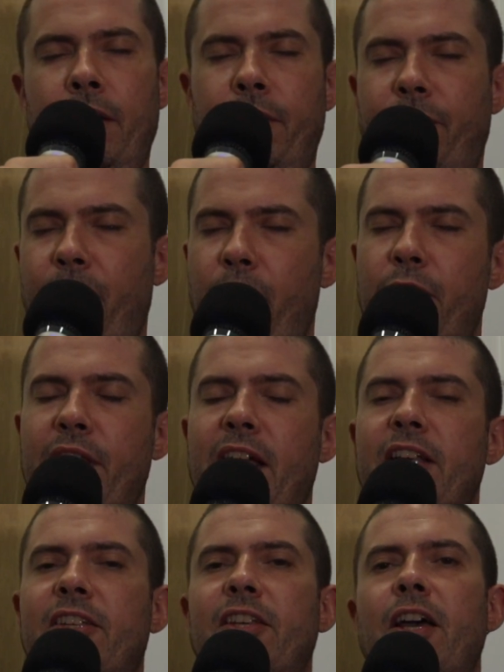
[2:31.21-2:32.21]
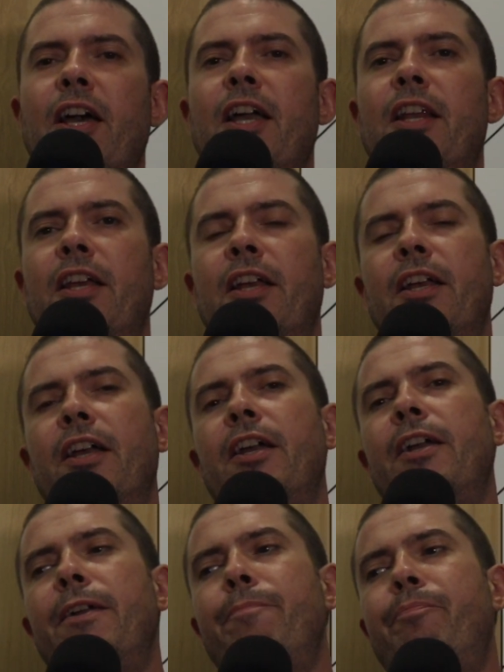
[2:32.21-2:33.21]
throwing that aside,
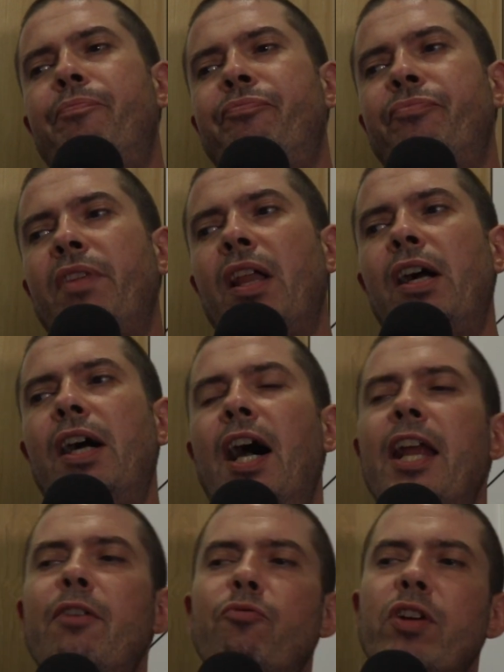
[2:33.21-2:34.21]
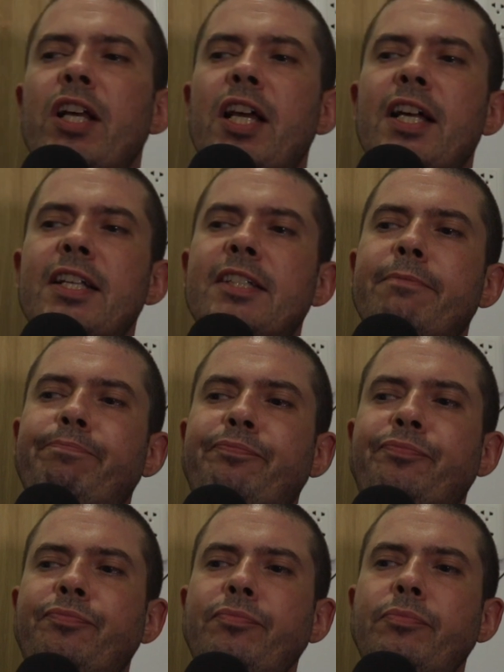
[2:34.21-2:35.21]
I didn't realize,
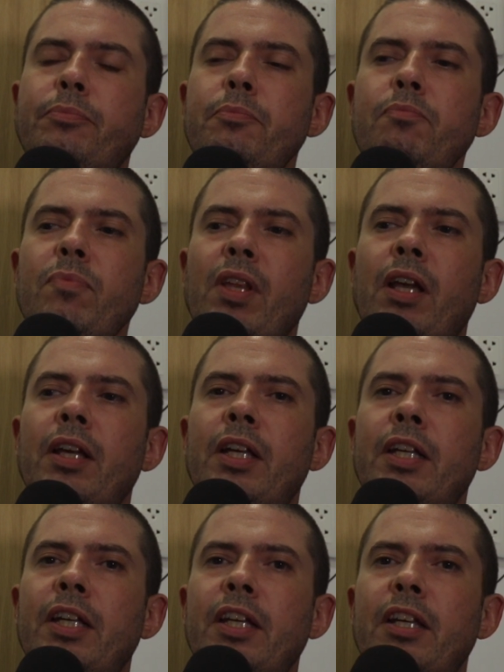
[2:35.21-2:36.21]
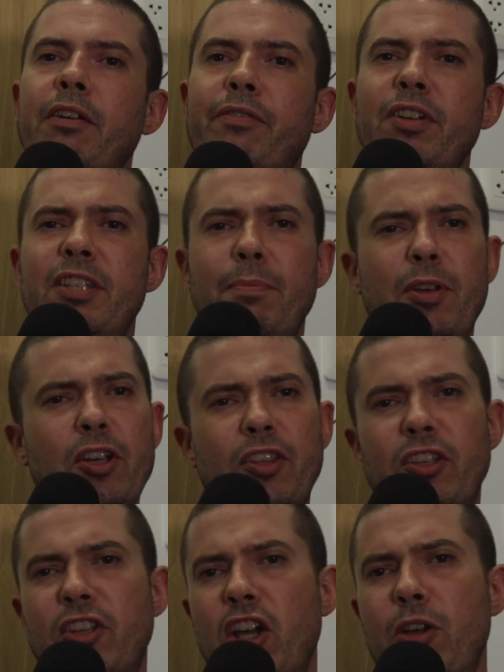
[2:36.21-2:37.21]
the first time I heard
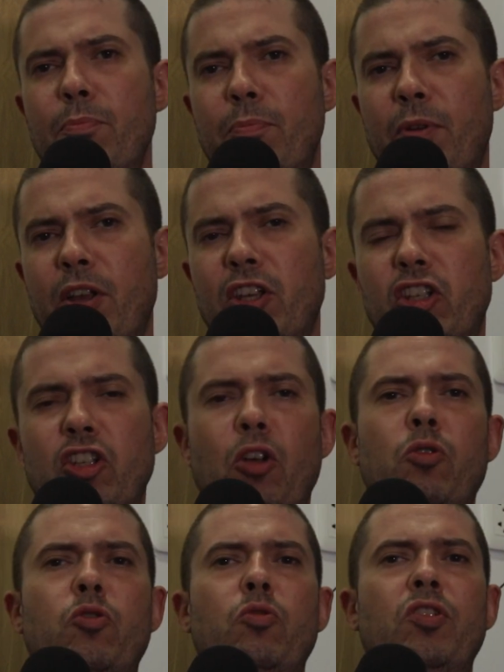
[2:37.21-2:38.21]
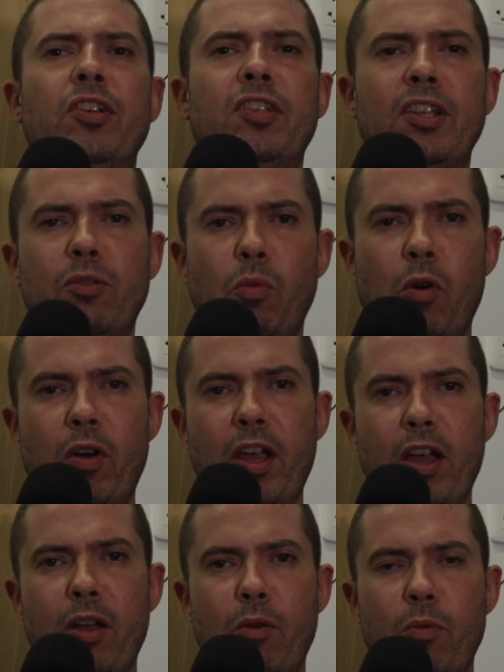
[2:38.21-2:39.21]
the term social justice
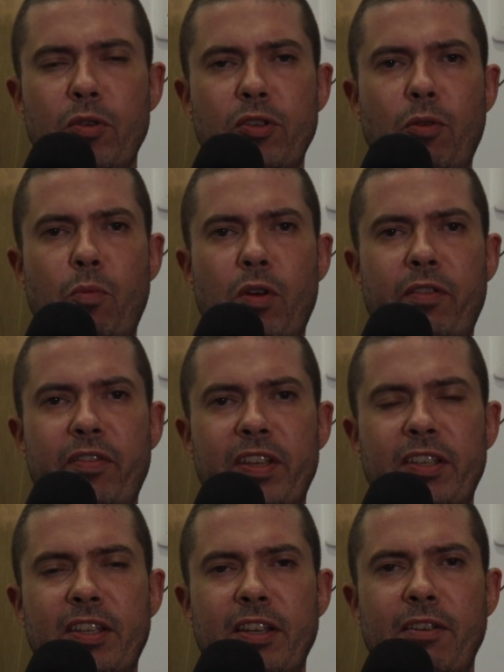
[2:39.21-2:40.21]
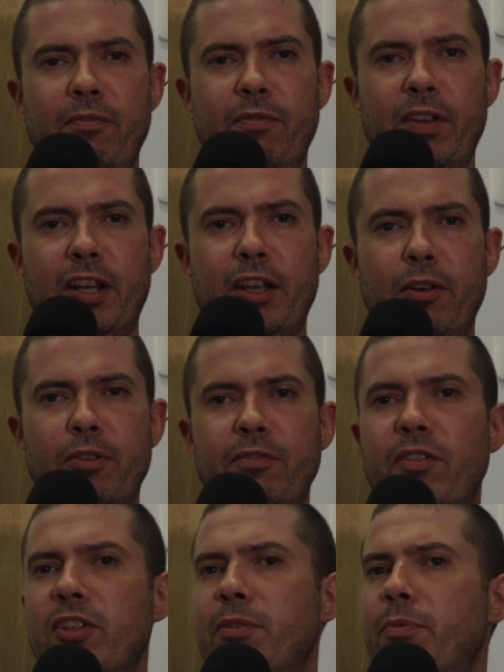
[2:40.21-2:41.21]
warrior was on one of his videos.
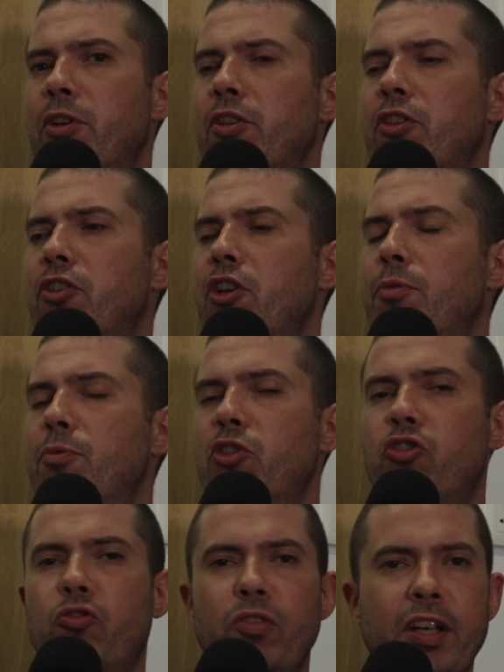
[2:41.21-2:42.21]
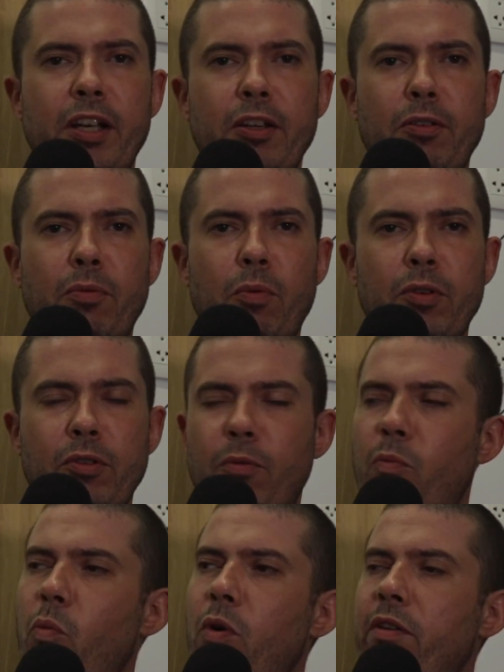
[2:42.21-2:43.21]
First time I heard the term triggered was
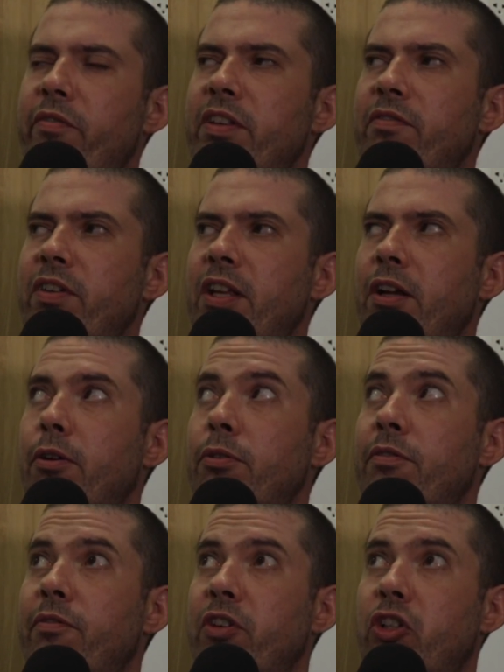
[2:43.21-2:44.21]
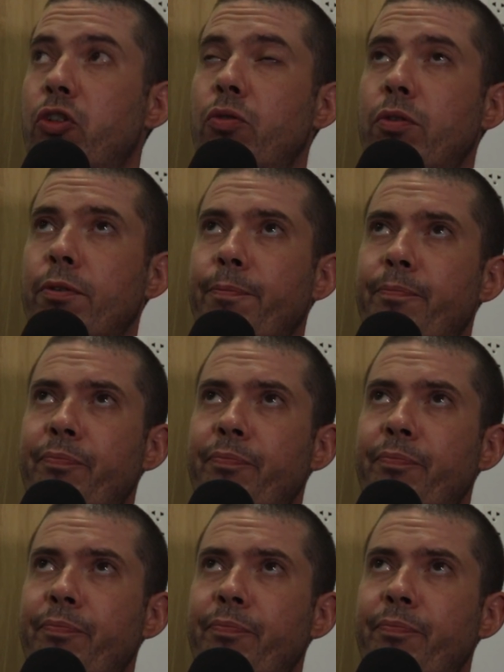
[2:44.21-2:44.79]
on one of his videos, for sure.